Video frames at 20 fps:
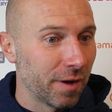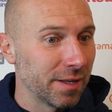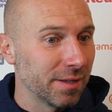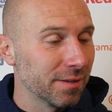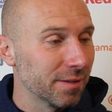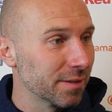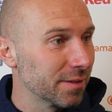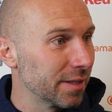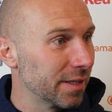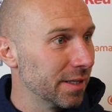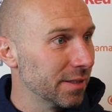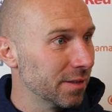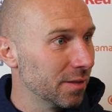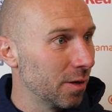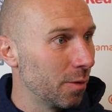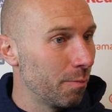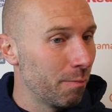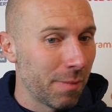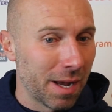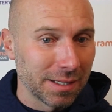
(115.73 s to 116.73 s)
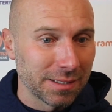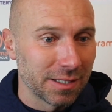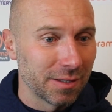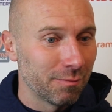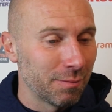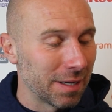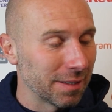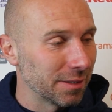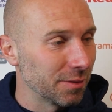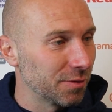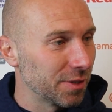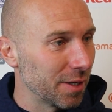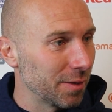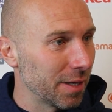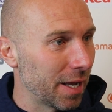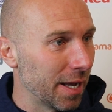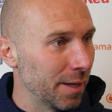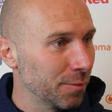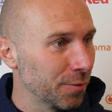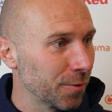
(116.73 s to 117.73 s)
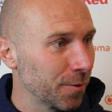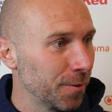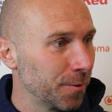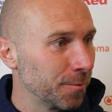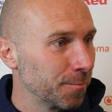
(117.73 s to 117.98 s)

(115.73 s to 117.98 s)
end of the season, a massive, massive 10 games.